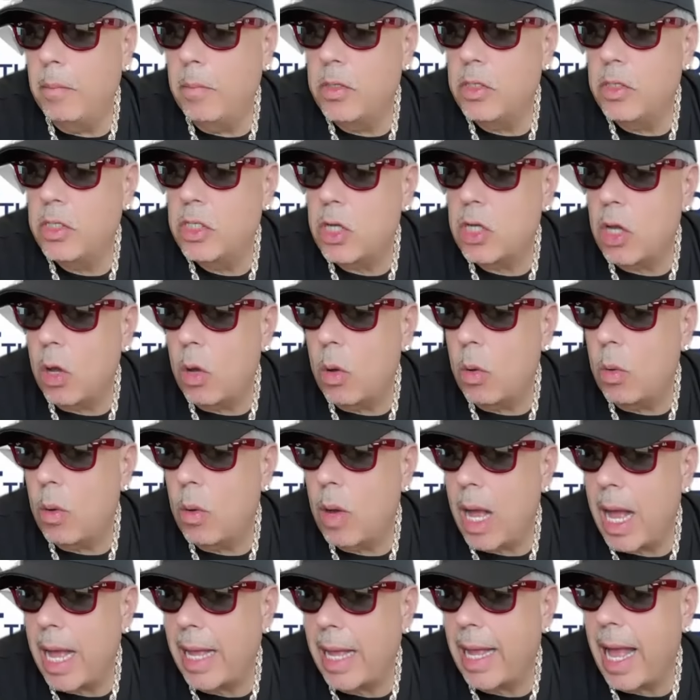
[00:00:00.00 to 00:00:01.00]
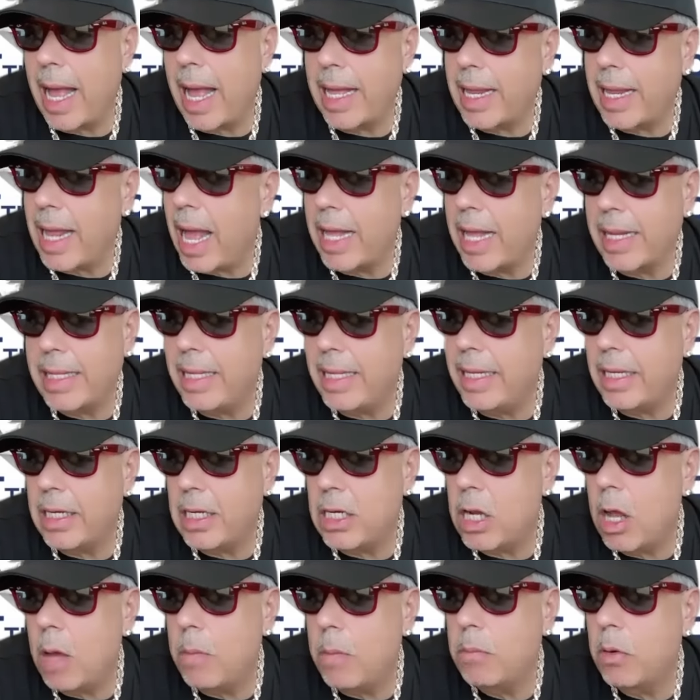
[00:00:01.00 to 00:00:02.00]
So I think
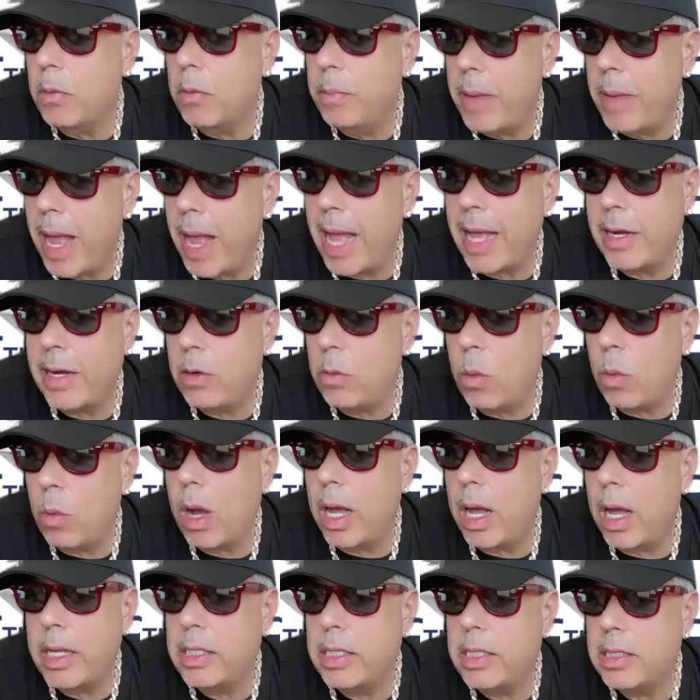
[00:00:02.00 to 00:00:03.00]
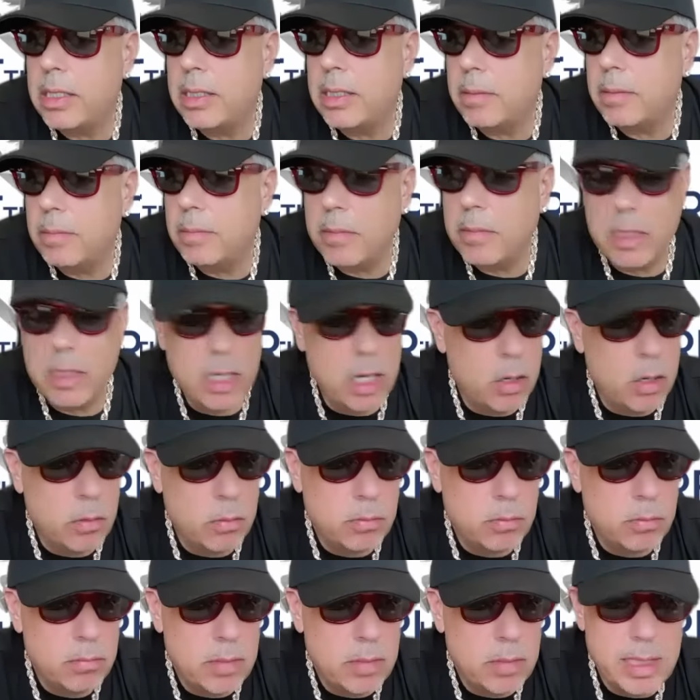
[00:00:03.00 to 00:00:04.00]
number pattern wise, you
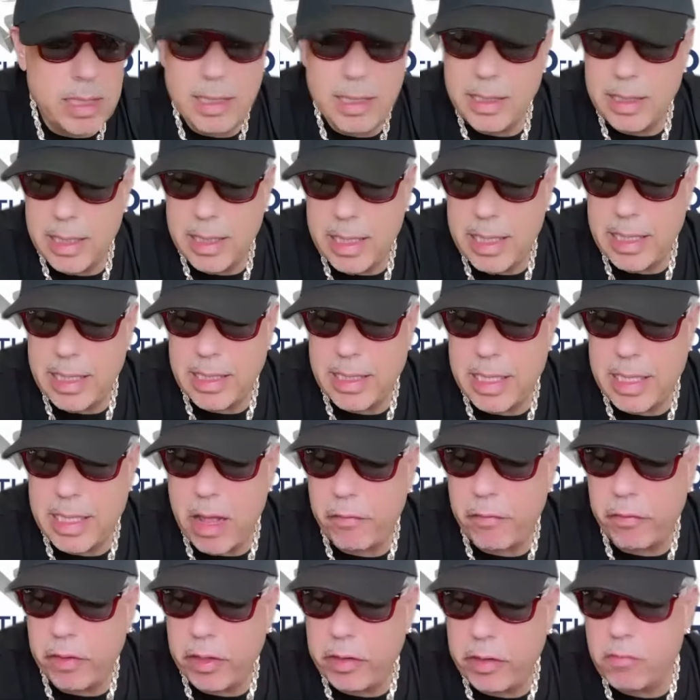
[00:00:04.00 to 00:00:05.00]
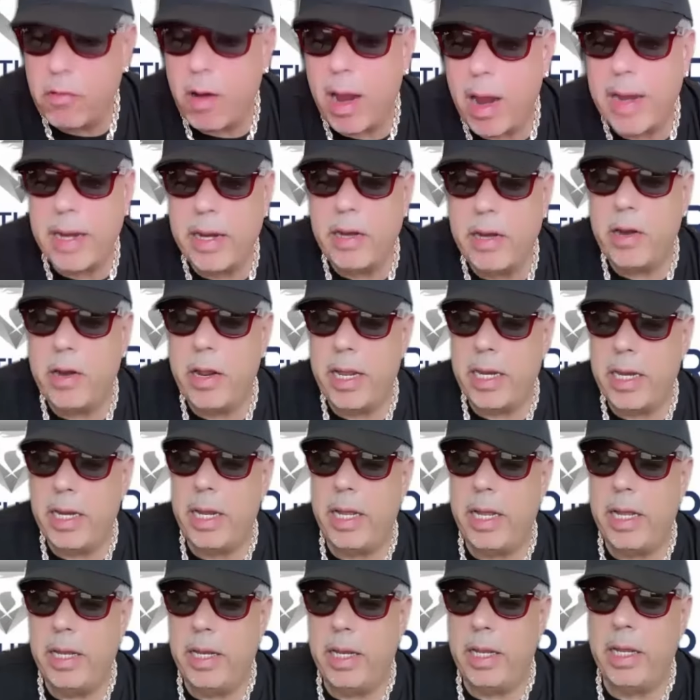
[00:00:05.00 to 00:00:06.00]
know, he's definitely right
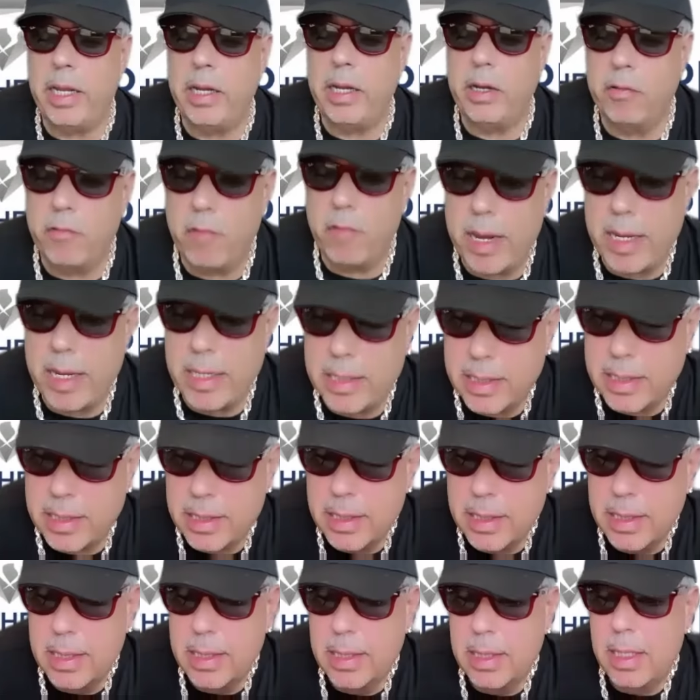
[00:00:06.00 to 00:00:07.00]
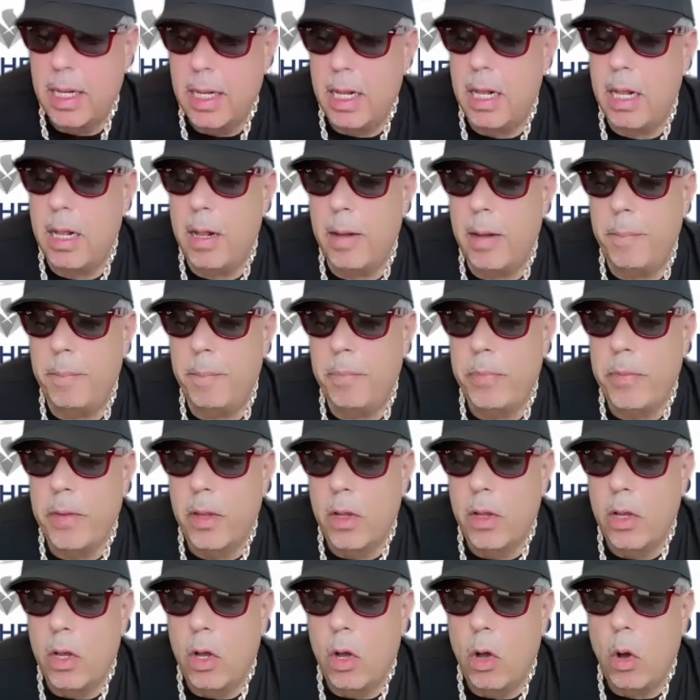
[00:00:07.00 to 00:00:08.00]
in the race.
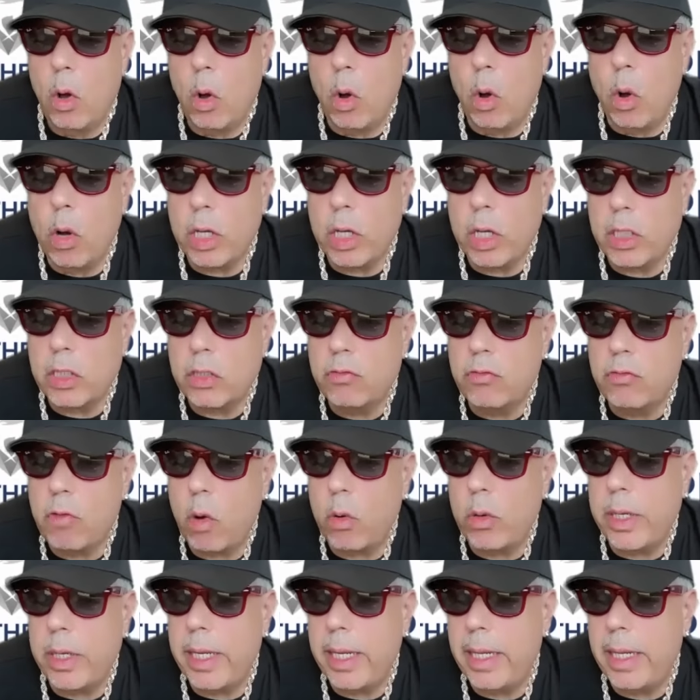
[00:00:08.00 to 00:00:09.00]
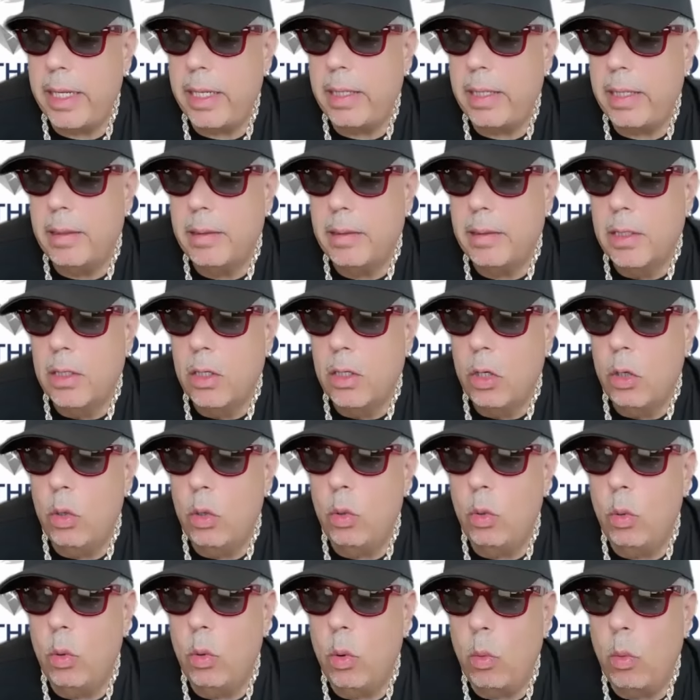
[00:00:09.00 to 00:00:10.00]
August Rodin,
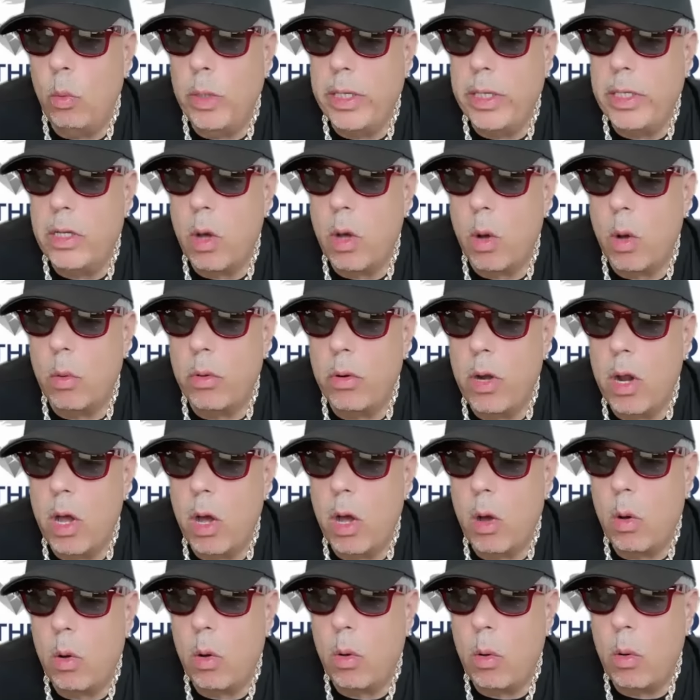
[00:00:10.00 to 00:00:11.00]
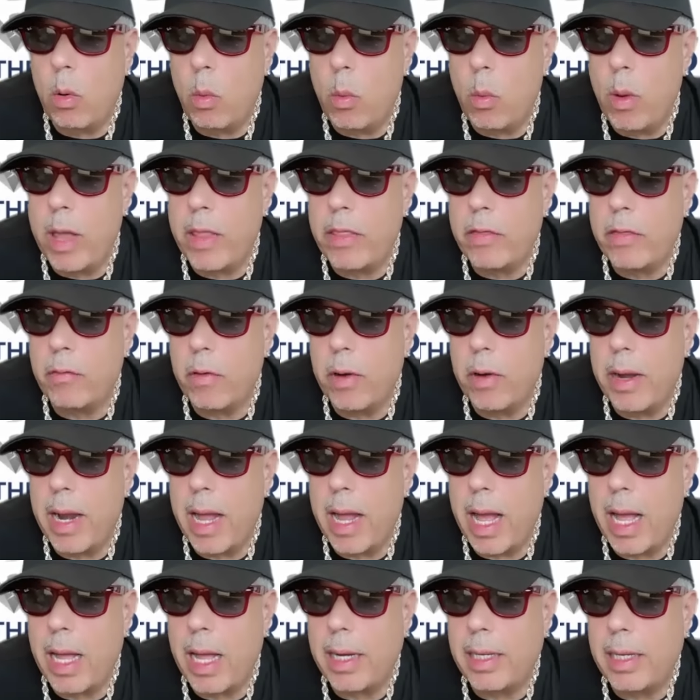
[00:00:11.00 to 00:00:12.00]
who we don't know whether or
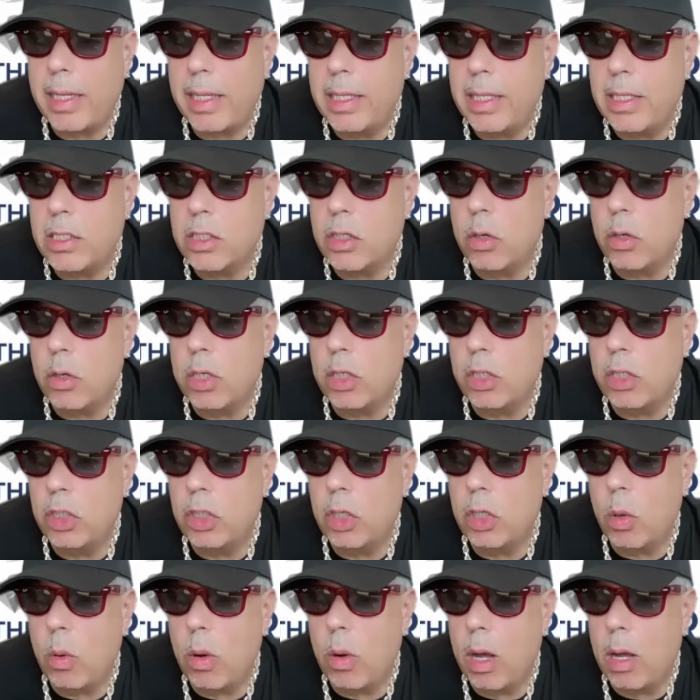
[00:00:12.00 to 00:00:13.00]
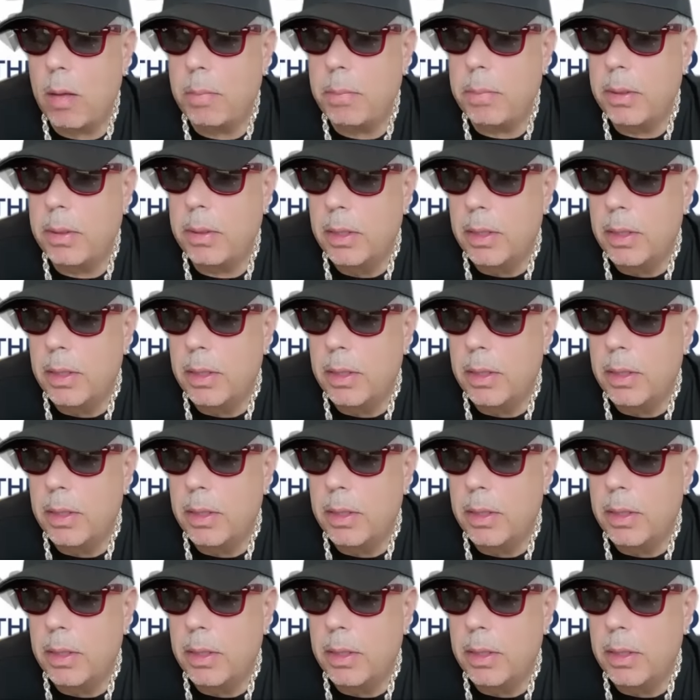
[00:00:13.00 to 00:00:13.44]
not is going to show up.